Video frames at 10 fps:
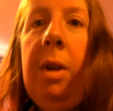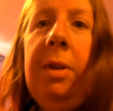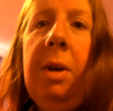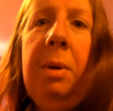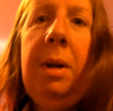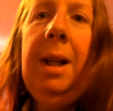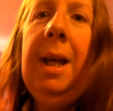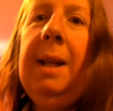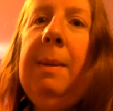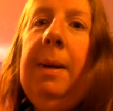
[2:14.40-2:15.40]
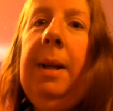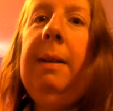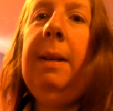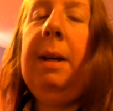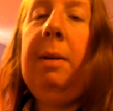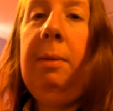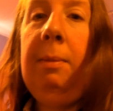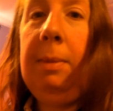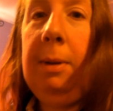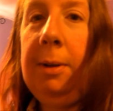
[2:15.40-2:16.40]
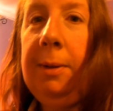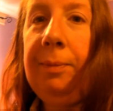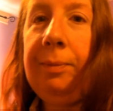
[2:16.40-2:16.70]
Don't want to let anybody down, but